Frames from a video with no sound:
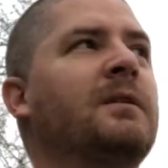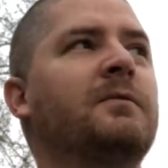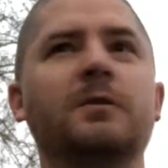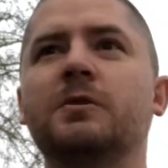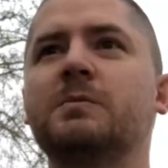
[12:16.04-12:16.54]

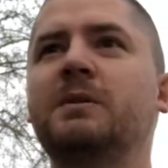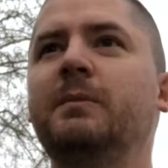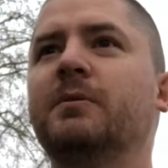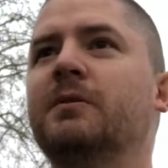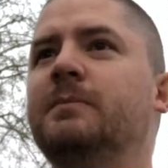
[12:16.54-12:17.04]
for those
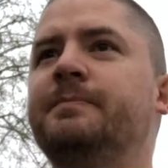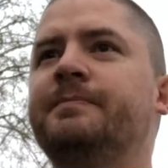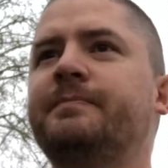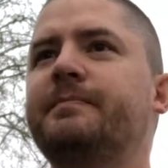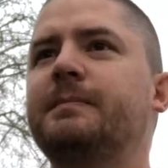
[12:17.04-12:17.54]
people,
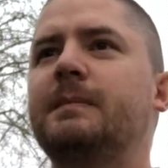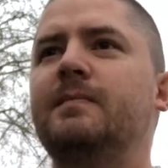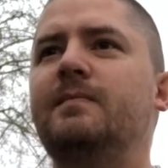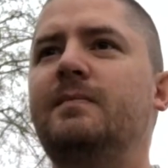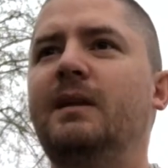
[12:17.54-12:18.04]

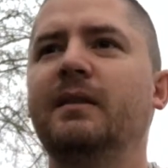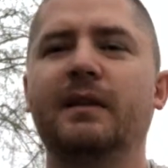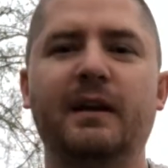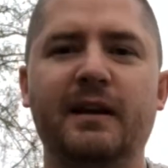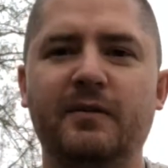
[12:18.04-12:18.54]
the
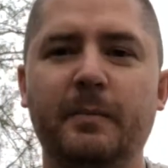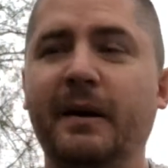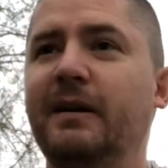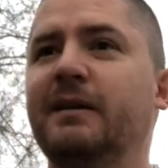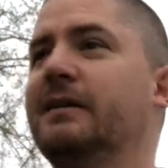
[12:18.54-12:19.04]
Native
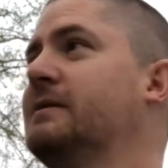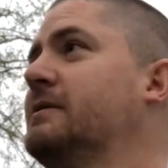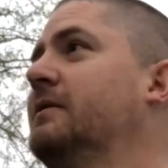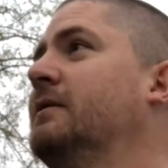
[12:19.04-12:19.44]
Americans,